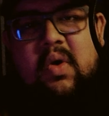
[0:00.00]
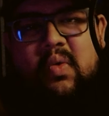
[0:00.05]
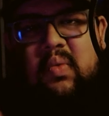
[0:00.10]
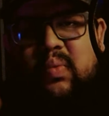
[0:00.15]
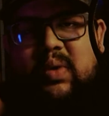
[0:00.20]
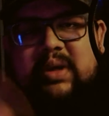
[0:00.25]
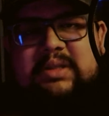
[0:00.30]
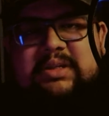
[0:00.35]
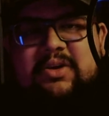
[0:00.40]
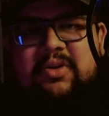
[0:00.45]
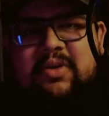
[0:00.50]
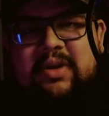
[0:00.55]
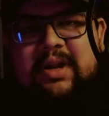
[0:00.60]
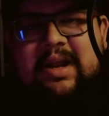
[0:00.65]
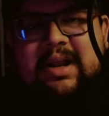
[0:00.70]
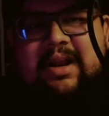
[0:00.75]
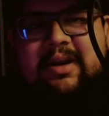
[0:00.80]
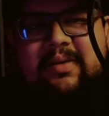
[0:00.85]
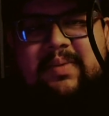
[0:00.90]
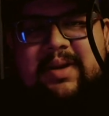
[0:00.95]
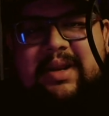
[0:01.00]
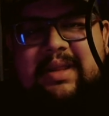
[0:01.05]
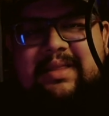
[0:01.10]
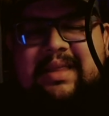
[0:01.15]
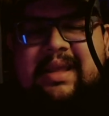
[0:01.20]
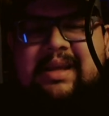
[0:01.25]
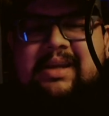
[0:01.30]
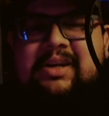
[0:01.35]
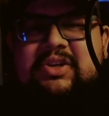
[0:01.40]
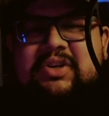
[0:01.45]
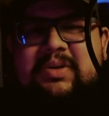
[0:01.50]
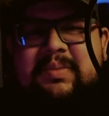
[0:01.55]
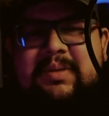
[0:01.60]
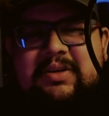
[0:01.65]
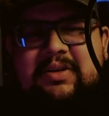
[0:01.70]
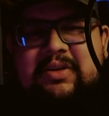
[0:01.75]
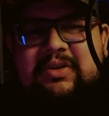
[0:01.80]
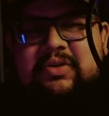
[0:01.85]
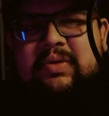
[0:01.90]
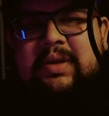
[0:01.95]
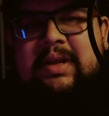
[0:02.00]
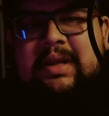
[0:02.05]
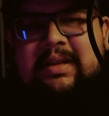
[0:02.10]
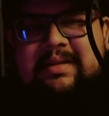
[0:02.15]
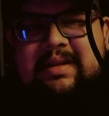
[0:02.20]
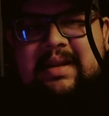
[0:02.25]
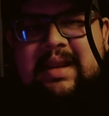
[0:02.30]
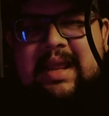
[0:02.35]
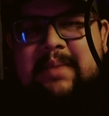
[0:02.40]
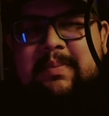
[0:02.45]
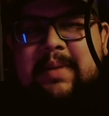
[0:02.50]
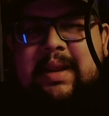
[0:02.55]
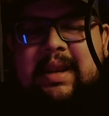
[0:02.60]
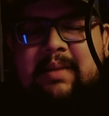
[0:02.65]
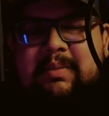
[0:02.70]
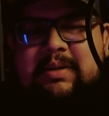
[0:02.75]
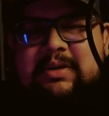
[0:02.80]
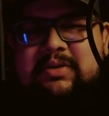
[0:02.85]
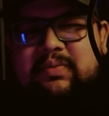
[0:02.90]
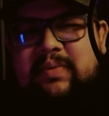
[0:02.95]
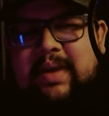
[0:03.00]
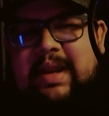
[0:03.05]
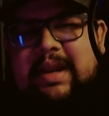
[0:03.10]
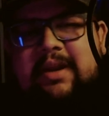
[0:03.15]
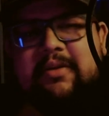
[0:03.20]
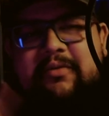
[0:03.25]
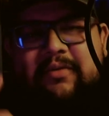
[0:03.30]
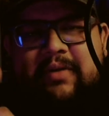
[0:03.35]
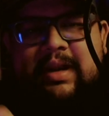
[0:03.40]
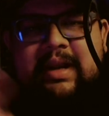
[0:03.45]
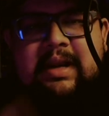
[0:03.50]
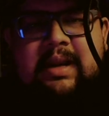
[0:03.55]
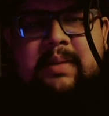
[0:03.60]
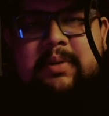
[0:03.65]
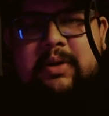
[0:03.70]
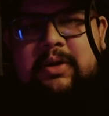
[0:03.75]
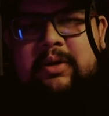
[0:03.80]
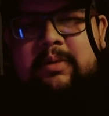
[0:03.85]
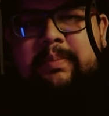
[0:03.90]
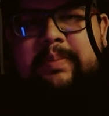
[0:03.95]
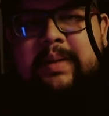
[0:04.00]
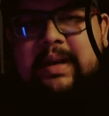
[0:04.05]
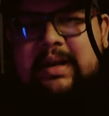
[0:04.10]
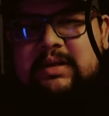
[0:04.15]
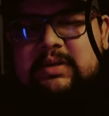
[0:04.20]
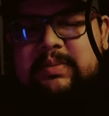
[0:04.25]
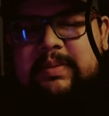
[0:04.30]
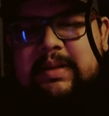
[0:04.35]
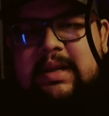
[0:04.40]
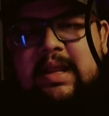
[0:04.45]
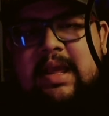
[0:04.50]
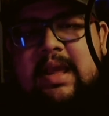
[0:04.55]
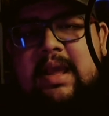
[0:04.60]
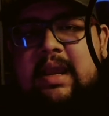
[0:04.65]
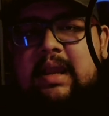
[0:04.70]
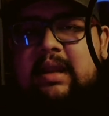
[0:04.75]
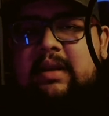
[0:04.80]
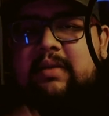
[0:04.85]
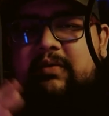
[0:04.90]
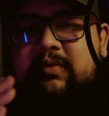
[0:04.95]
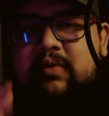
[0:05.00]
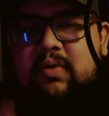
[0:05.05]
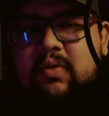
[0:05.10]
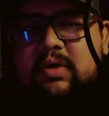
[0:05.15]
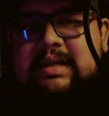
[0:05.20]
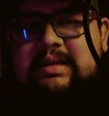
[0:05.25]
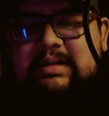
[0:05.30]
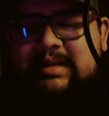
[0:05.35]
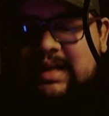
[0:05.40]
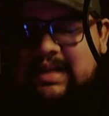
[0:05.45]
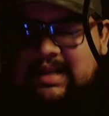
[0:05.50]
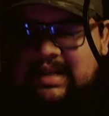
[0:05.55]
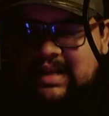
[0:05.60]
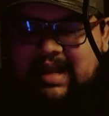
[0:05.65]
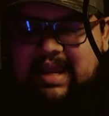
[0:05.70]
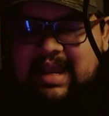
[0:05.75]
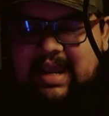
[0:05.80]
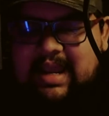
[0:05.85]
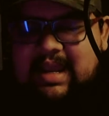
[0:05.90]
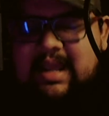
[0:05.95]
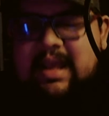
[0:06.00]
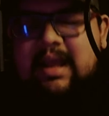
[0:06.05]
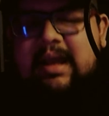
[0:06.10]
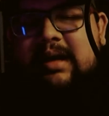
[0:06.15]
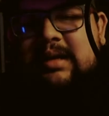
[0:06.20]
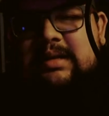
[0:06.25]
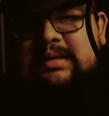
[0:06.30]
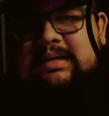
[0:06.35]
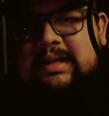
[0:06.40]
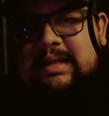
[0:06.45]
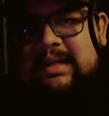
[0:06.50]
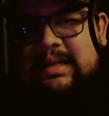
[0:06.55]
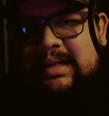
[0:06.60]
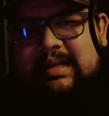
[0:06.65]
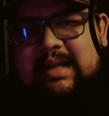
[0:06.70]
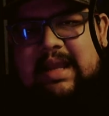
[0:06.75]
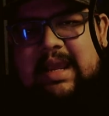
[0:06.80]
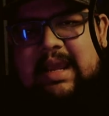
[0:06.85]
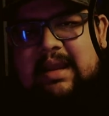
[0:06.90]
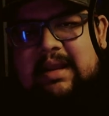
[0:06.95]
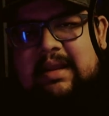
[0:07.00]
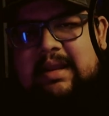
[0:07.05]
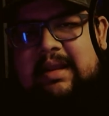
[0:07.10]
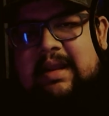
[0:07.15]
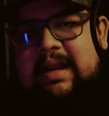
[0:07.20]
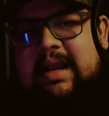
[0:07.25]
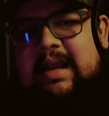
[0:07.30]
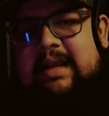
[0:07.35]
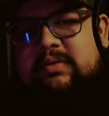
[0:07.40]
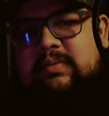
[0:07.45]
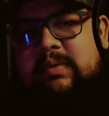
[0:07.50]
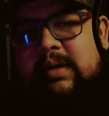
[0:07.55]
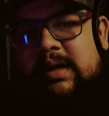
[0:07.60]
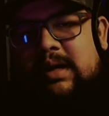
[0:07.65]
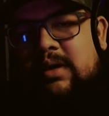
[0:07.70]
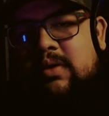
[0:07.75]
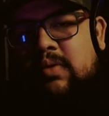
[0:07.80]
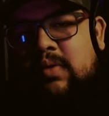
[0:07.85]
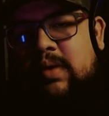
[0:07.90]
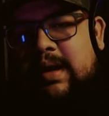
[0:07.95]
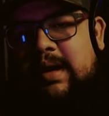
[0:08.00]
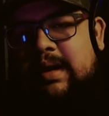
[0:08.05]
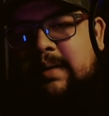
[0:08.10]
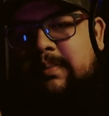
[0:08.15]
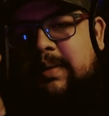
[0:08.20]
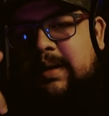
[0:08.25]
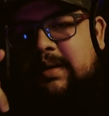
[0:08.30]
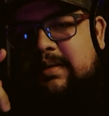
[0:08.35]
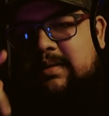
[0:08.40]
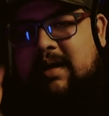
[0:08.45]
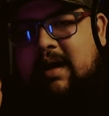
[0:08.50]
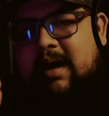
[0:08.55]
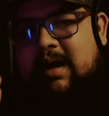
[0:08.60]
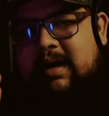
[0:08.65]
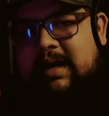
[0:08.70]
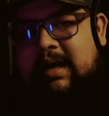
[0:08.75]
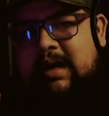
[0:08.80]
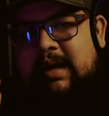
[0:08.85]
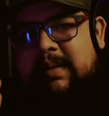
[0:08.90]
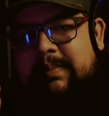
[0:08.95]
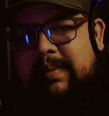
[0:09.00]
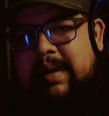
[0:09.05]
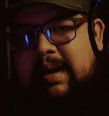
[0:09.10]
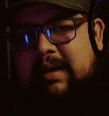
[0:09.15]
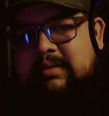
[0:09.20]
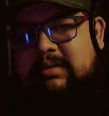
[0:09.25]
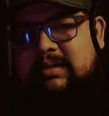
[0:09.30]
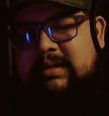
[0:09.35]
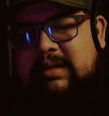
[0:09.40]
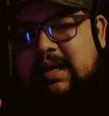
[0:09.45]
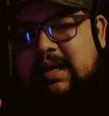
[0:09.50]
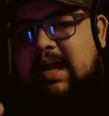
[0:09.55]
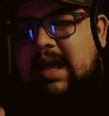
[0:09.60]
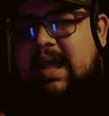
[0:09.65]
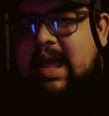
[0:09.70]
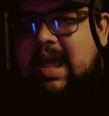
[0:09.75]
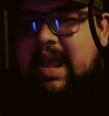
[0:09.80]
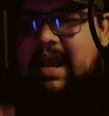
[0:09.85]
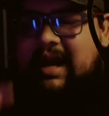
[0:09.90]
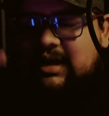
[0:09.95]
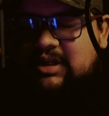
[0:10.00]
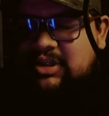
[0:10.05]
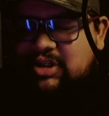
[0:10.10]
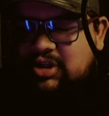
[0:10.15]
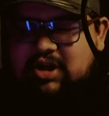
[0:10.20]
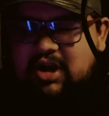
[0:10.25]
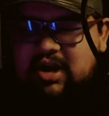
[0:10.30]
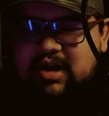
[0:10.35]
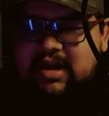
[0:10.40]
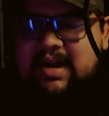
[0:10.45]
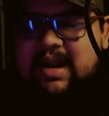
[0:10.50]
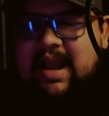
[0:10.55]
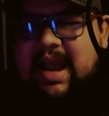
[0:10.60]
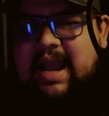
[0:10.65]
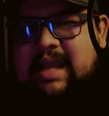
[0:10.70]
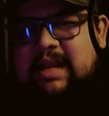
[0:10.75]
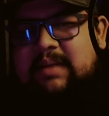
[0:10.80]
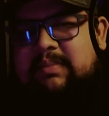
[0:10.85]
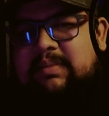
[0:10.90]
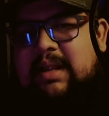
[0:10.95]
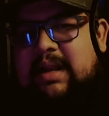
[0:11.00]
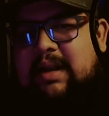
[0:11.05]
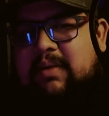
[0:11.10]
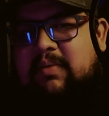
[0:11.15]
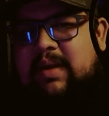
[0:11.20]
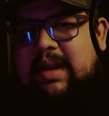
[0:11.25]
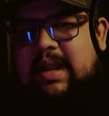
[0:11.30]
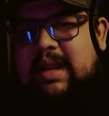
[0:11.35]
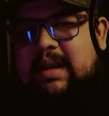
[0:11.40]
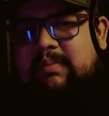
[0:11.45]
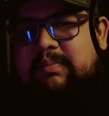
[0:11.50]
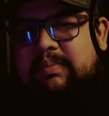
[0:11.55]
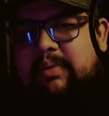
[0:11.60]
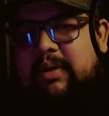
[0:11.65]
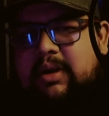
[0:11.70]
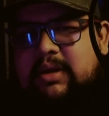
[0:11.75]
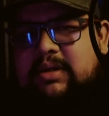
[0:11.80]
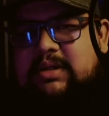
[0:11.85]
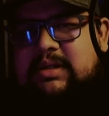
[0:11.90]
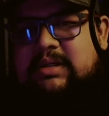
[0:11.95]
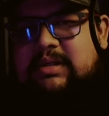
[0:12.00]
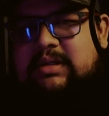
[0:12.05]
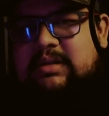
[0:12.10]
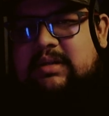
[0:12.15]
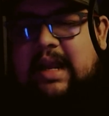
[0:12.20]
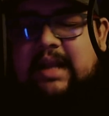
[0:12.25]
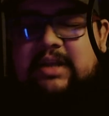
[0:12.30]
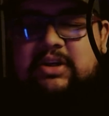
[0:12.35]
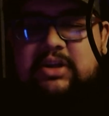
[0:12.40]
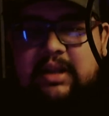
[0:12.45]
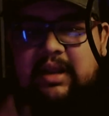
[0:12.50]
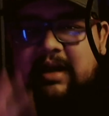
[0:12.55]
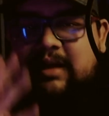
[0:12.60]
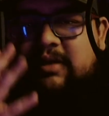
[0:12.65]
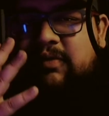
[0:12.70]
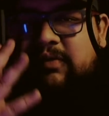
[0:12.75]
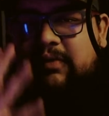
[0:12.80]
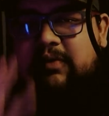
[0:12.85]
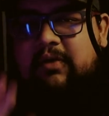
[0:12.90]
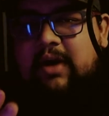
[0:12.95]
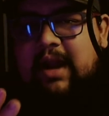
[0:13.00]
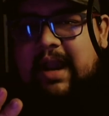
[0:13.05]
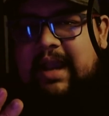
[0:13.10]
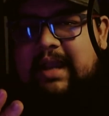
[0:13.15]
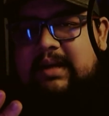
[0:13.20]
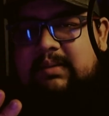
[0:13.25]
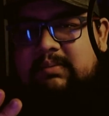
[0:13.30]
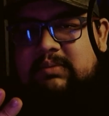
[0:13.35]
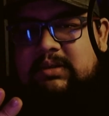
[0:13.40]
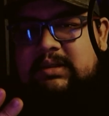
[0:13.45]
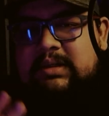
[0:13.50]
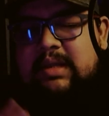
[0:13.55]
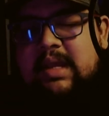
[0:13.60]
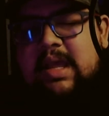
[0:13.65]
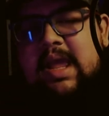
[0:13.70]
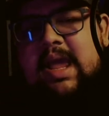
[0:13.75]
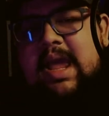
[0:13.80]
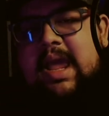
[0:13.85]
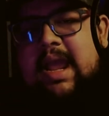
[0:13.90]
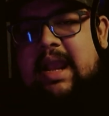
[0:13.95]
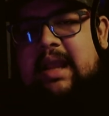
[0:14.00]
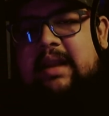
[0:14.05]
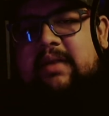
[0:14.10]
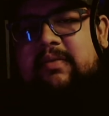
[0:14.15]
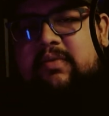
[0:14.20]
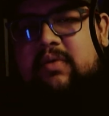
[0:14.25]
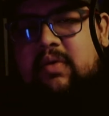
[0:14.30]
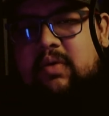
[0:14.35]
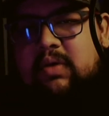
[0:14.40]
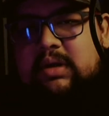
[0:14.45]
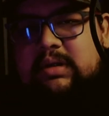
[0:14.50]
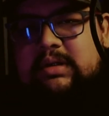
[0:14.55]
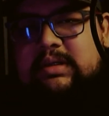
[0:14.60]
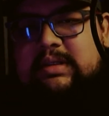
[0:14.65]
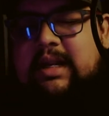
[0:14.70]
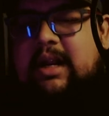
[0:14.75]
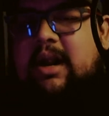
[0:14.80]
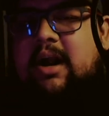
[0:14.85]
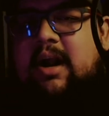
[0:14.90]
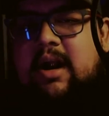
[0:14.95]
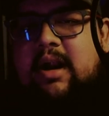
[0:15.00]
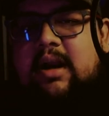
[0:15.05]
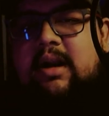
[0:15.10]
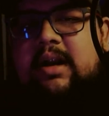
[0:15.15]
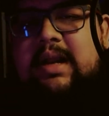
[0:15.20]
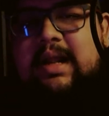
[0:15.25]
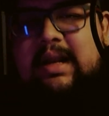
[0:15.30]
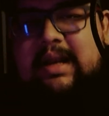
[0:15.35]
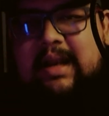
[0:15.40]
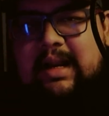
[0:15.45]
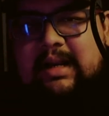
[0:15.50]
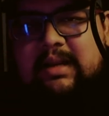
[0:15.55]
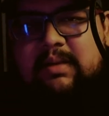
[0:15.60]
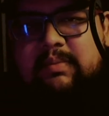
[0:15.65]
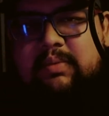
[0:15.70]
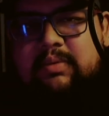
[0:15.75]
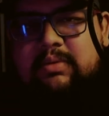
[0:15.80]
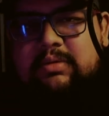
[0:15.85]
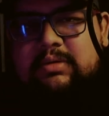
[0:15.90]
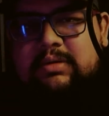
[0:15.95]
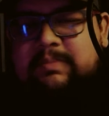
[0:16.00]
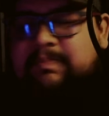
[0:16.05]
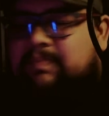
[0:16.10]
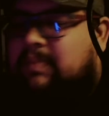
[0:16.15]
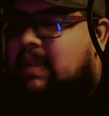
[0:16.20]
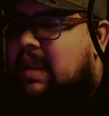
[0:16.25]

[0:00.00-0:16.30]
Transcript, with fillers: What's going on everybody? Thank you so much for tuning in today. My name is Ray, your friendly neighborhood beardsman. And of course today, today you guys, we're going to go ahead and be talking about a certain item that I went ahead and purchased. Actually, it's four items. And of course, they are collectibles.